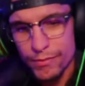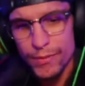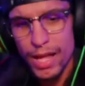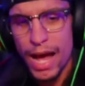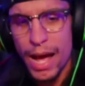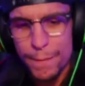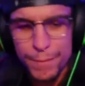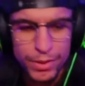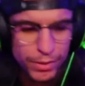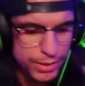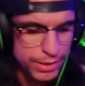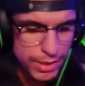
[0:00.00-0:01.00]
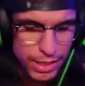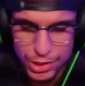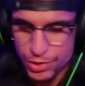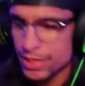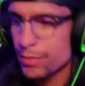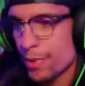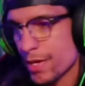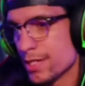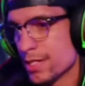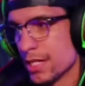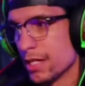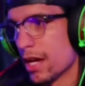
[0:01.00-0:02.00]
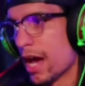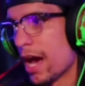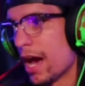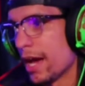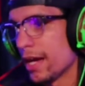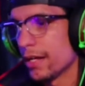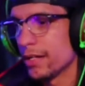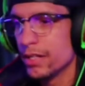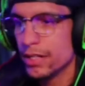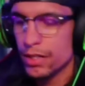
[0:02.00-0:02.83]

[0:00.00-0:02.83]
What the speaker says: I built a stream PC. I